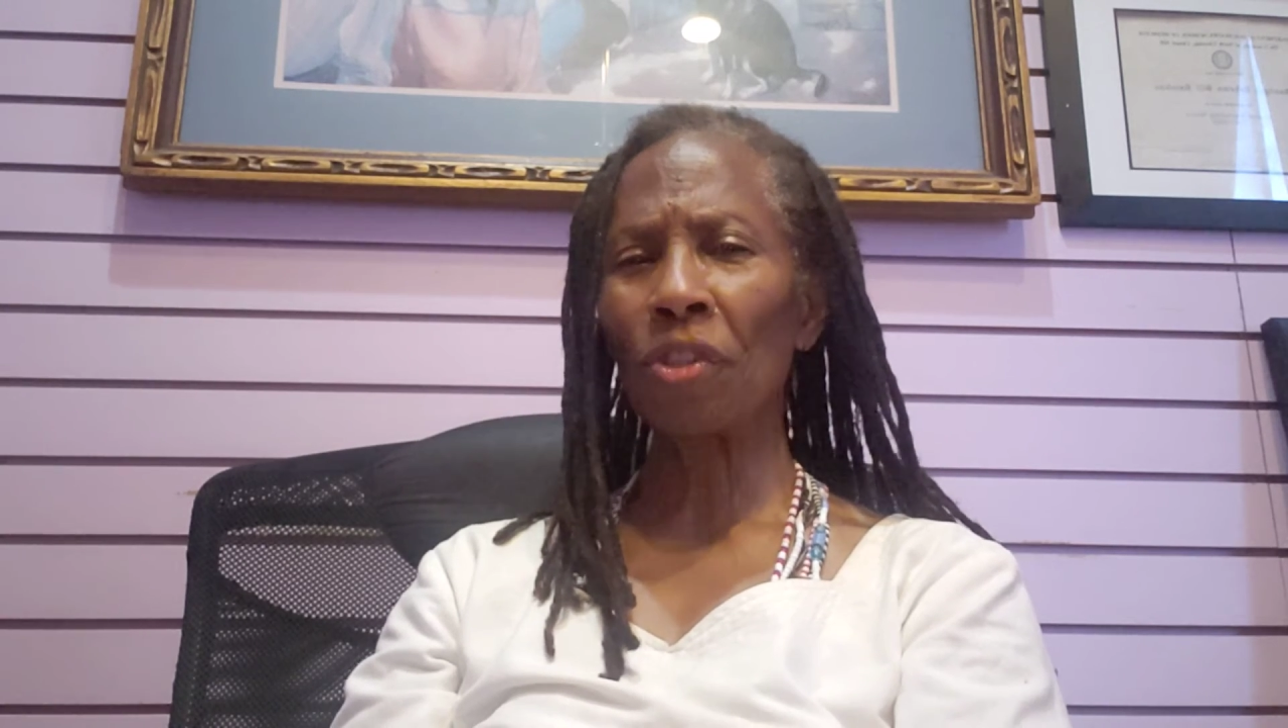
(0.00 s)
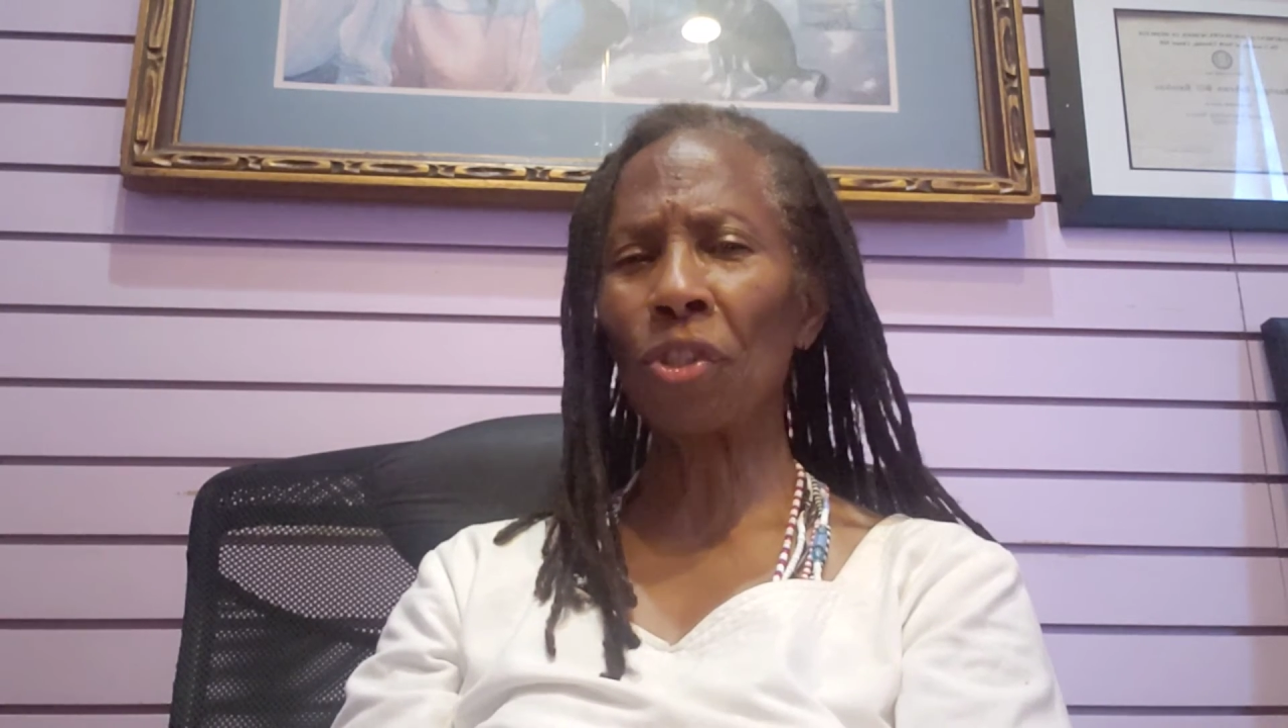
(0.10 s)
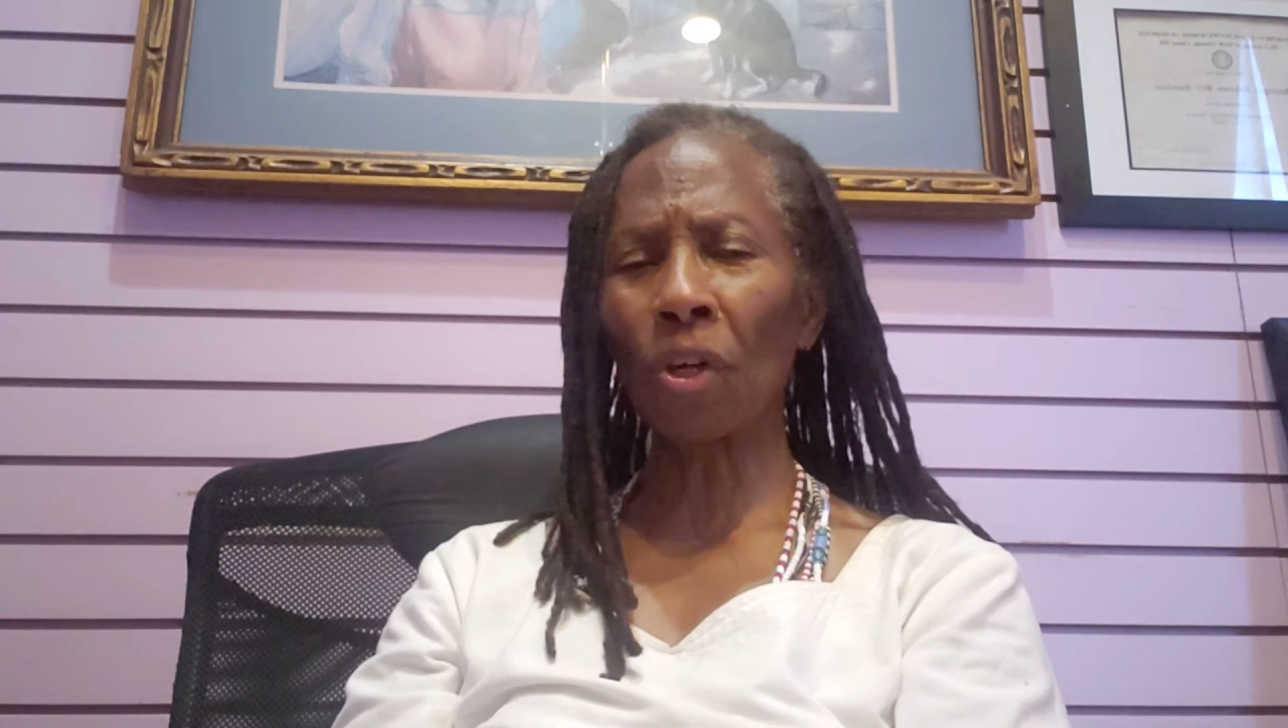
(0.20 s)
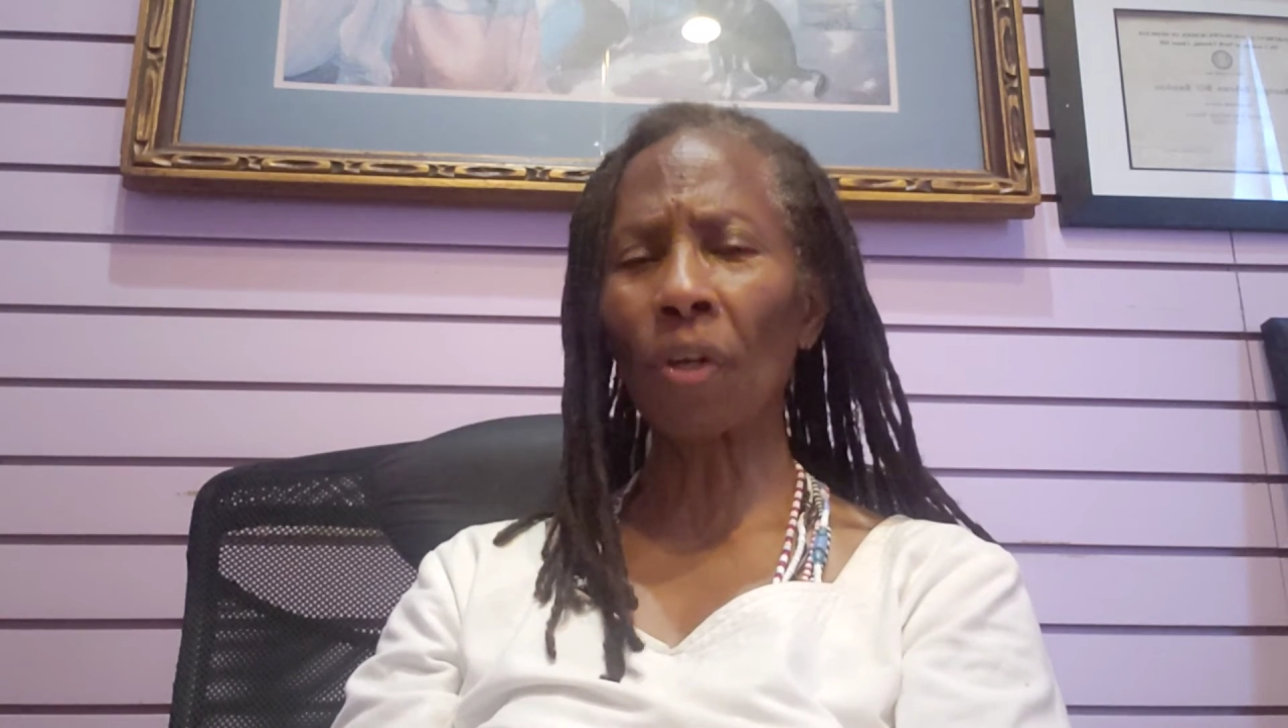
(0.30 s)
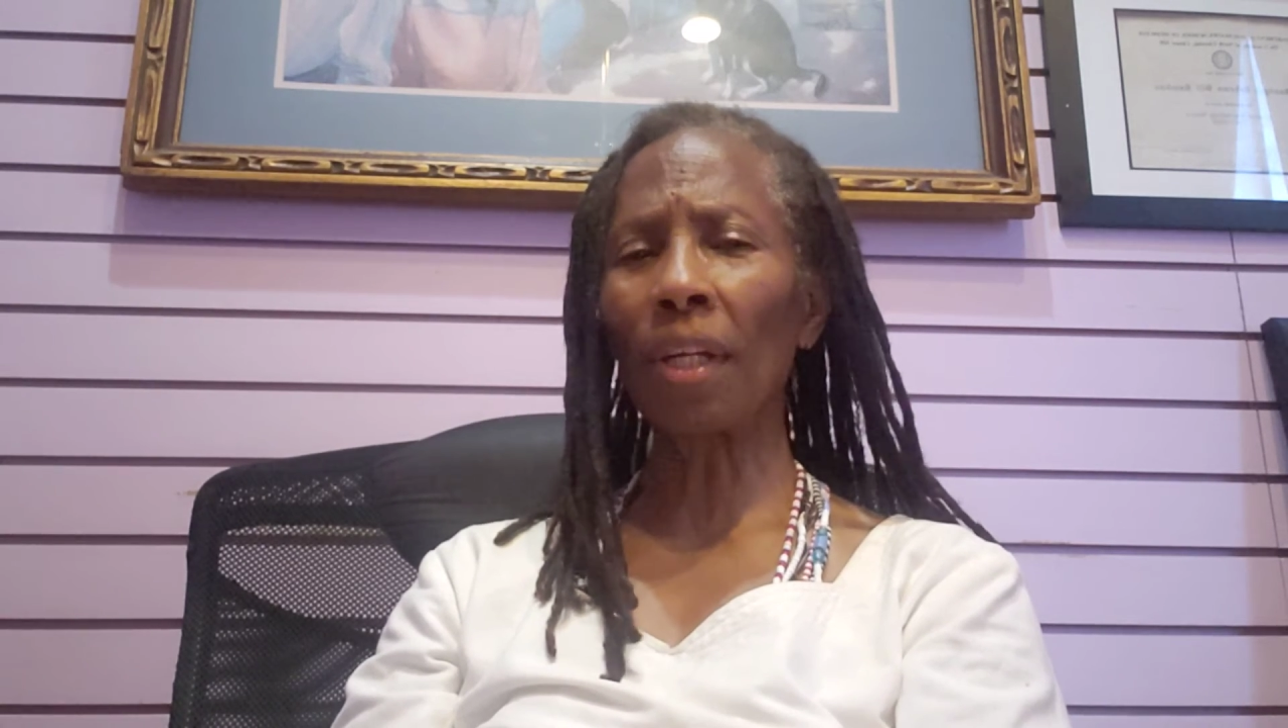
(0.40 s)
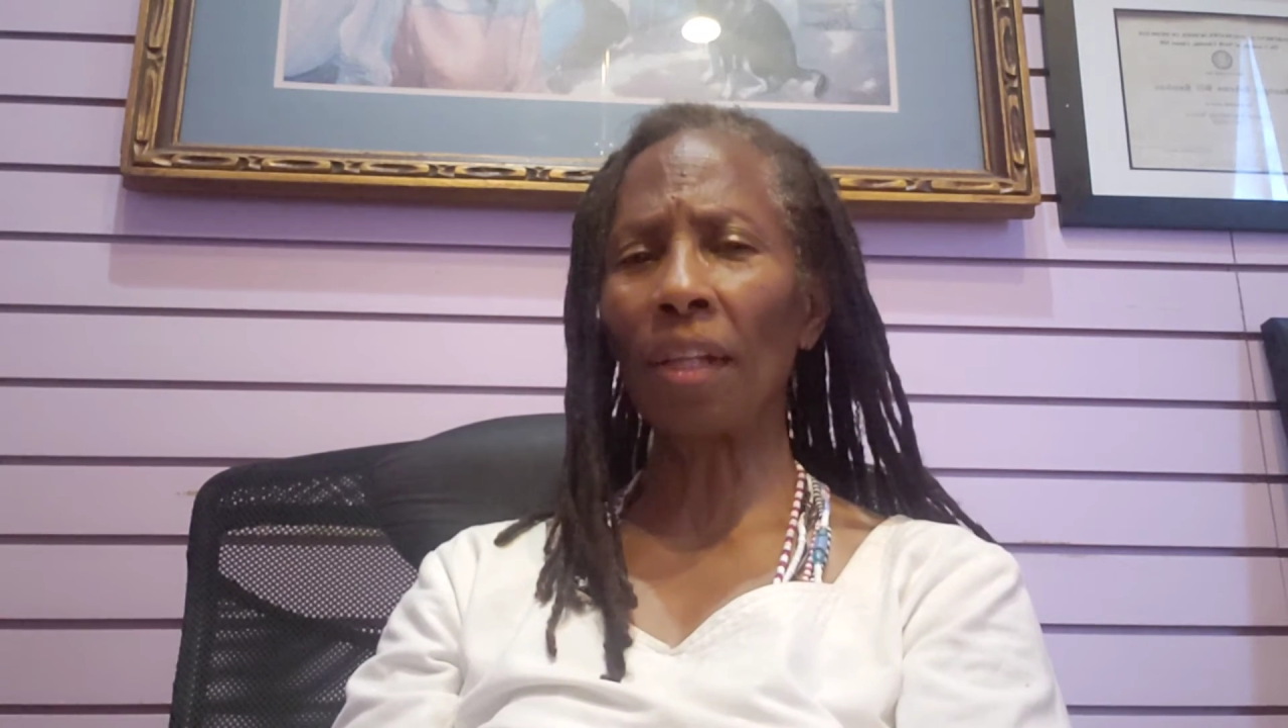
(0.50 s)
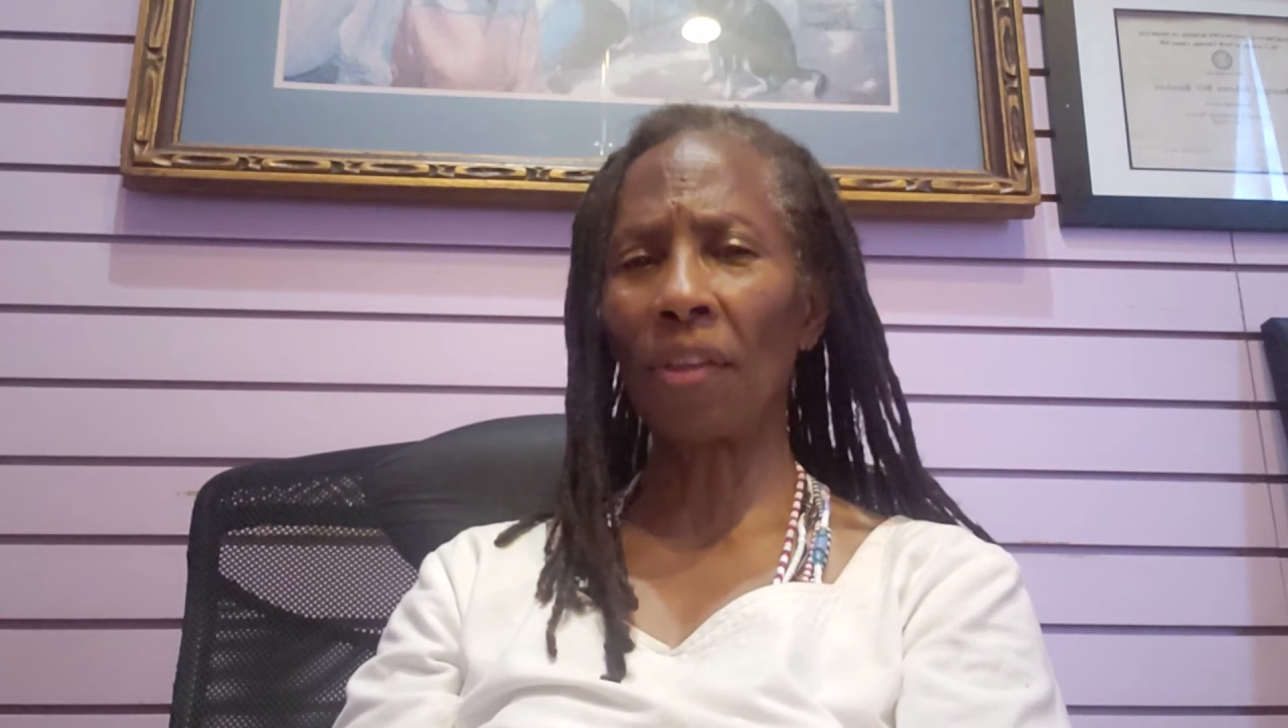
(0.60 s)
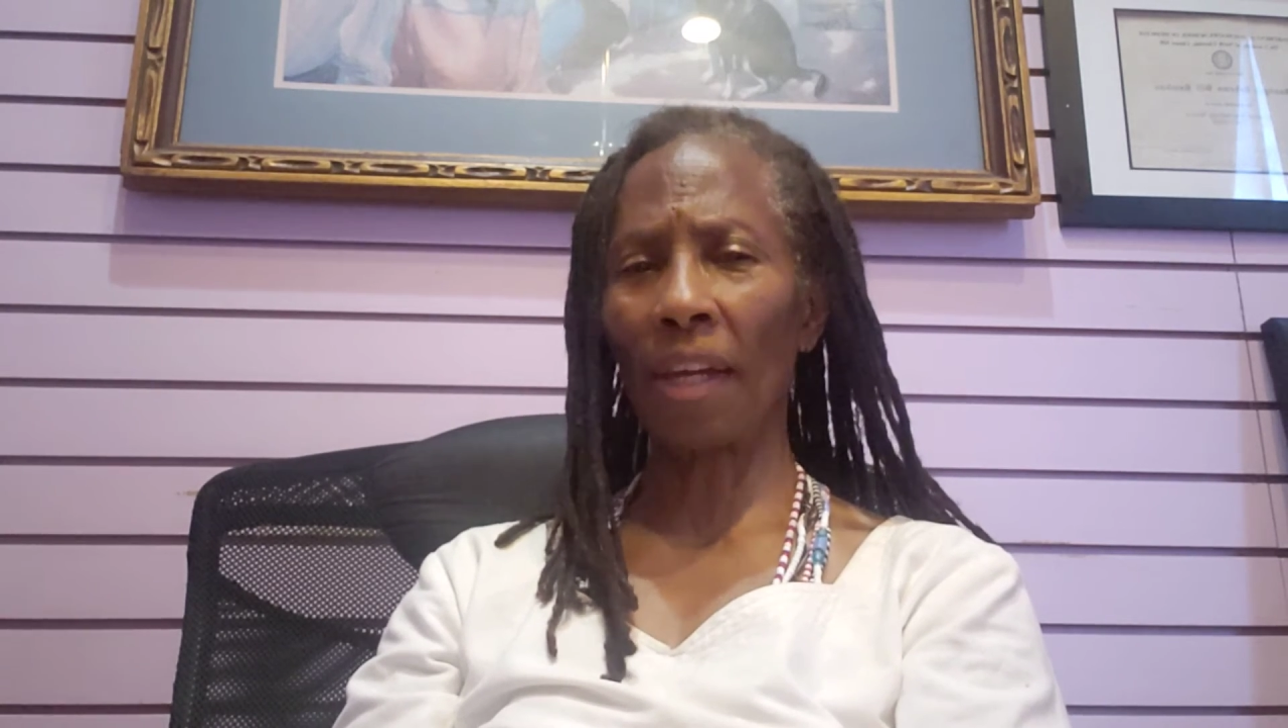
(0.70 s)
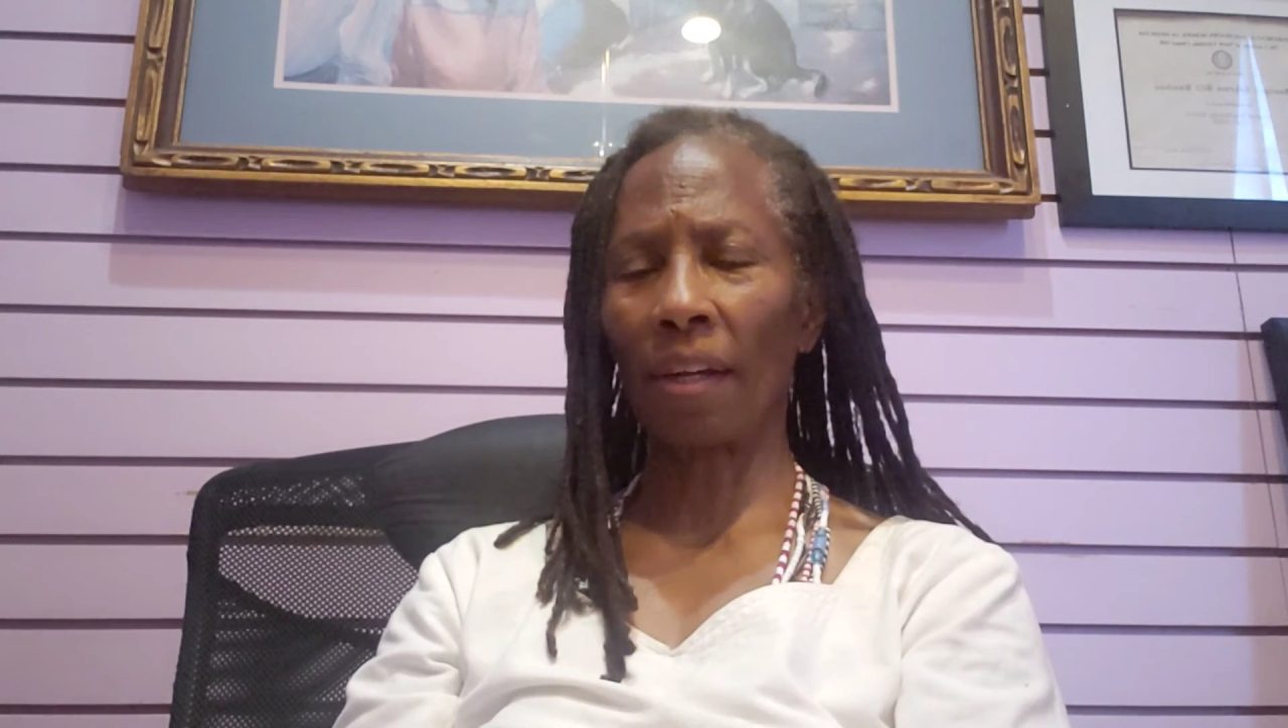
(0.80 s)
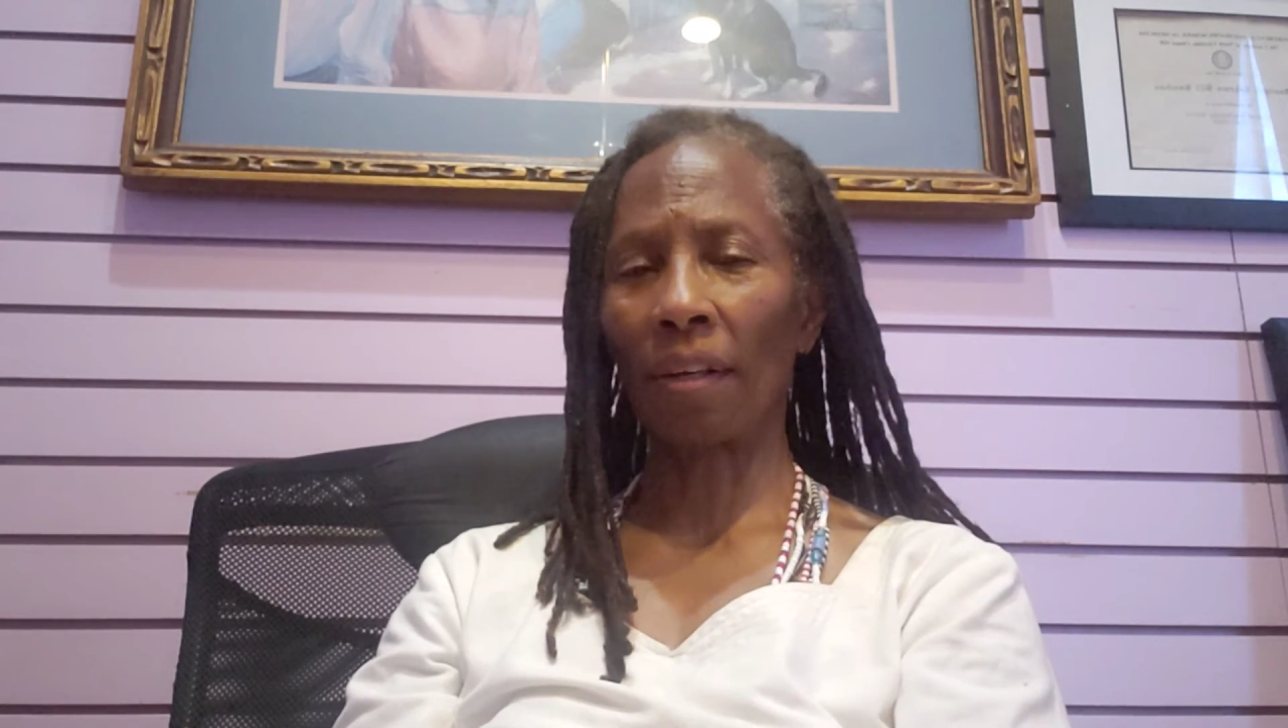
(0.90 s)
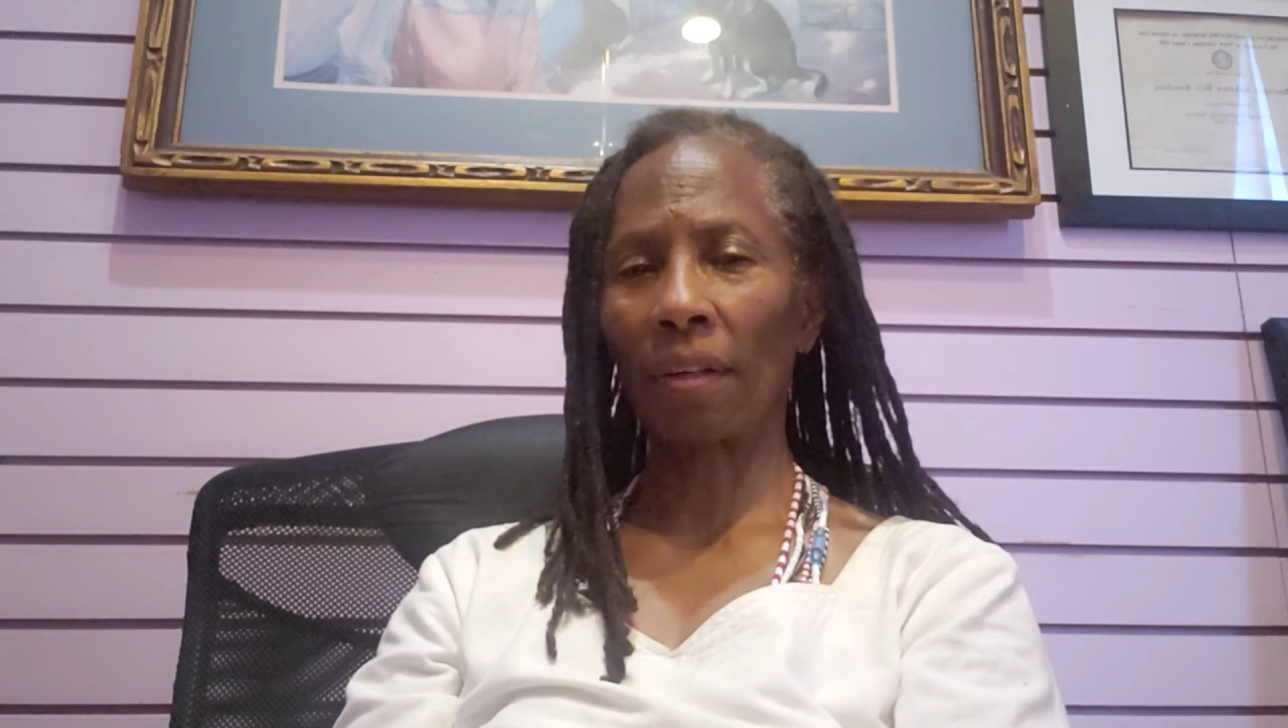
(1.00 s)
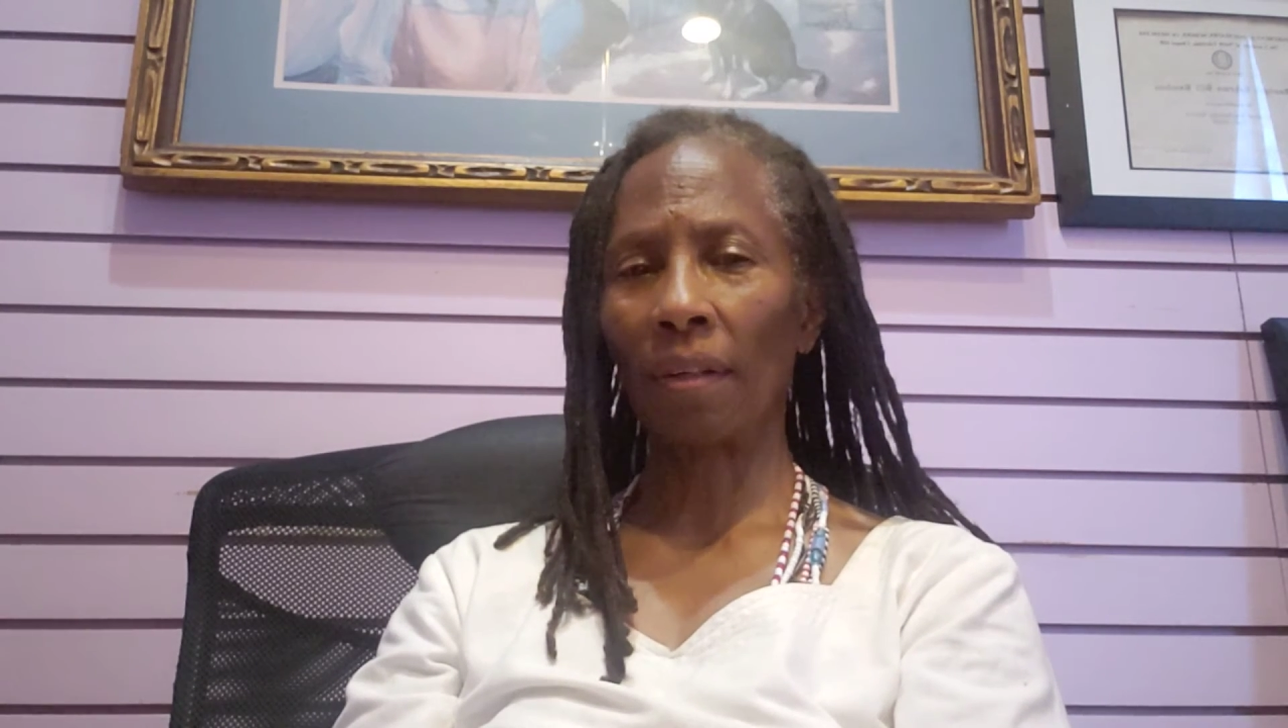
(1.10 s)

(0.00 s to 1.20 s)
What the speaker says: journeyed there